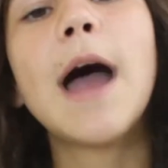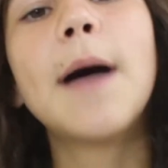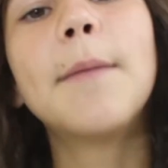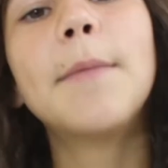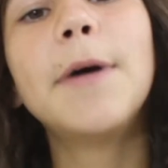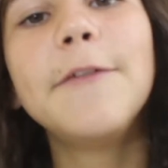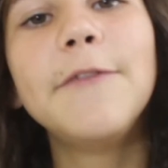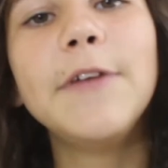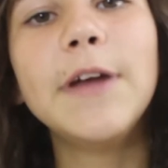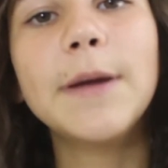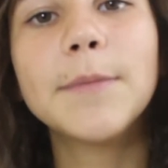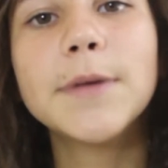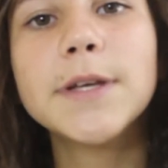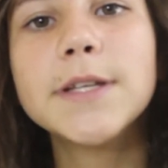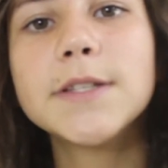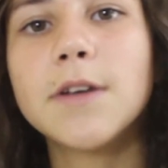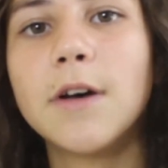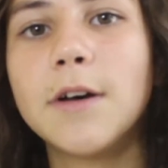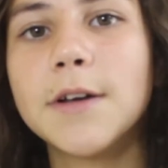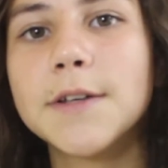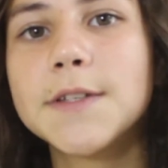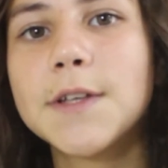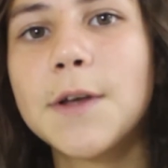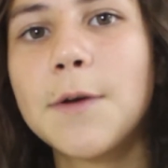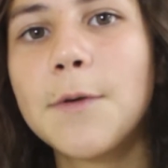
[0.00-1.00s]
And my family is
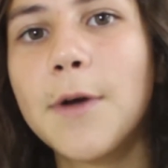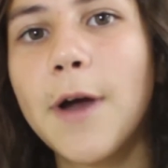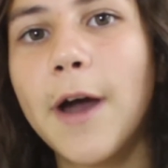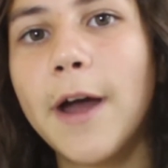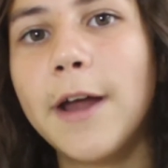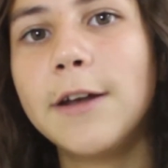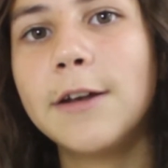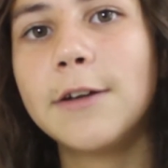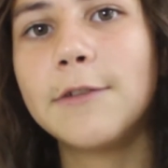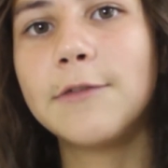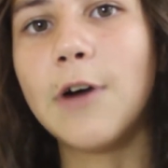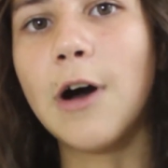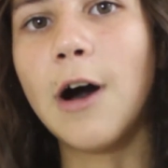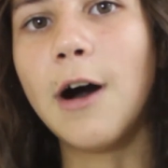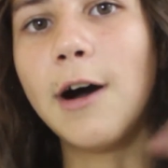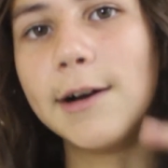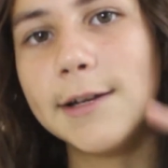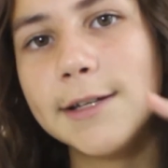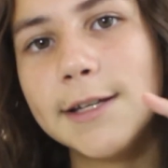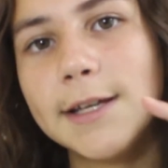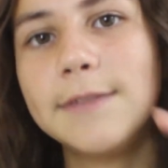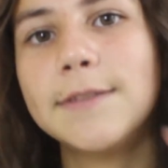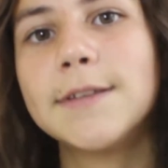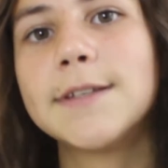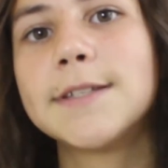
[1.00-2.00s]
also kind of
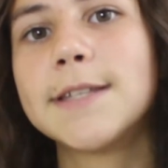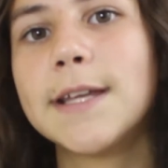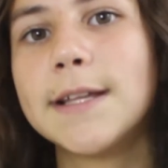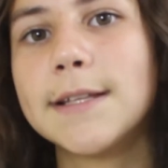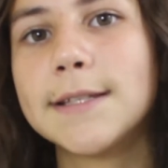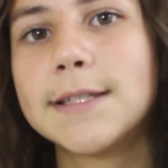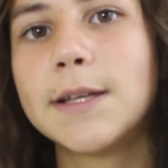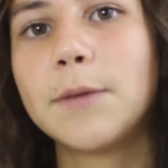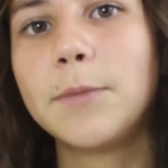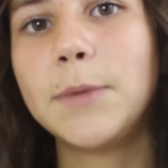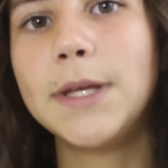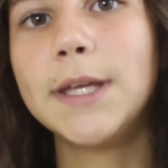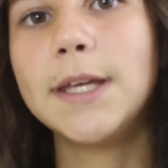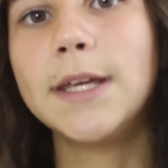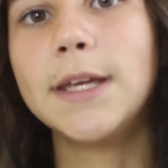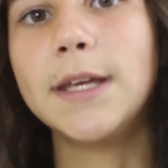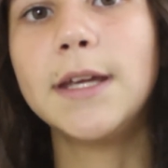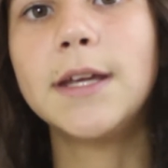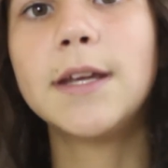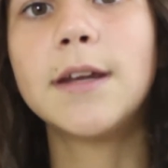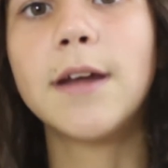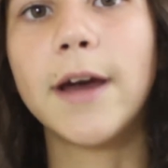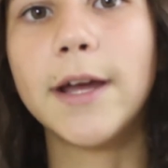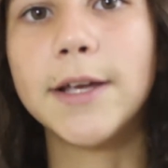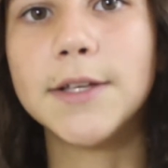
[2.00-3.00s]
odd in the sense that we
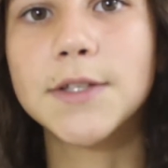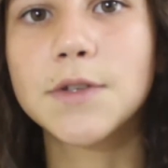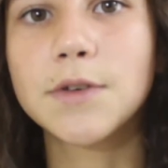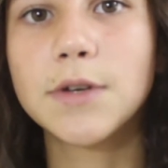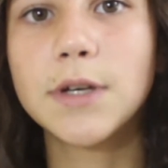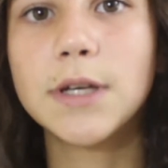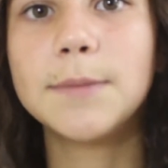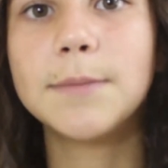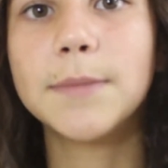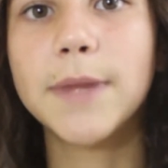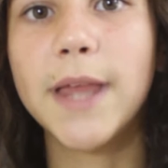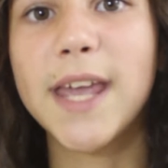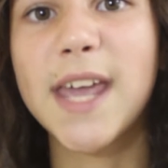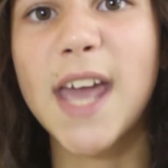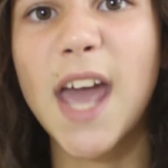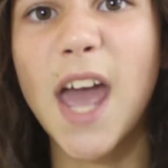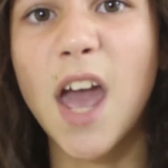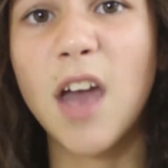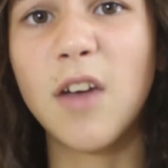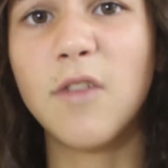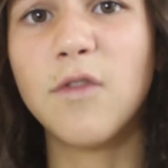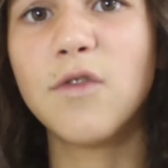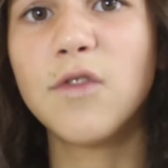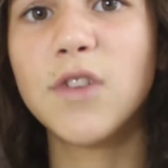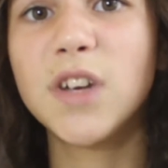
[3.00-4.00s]
eat ice cream like
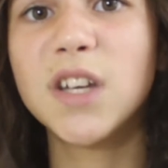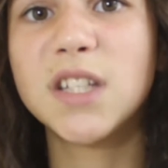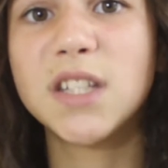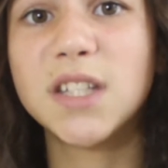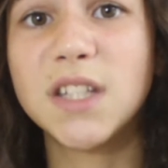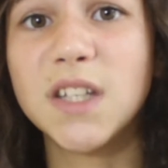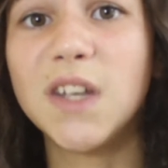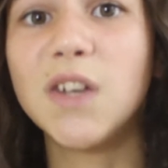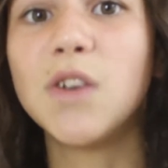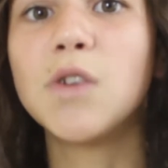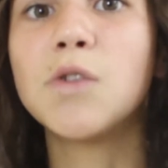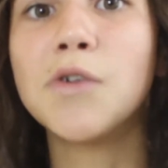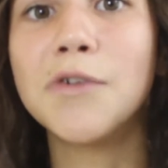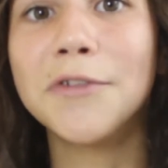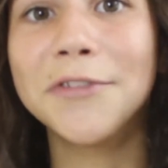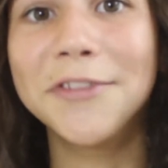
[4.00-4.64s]
every single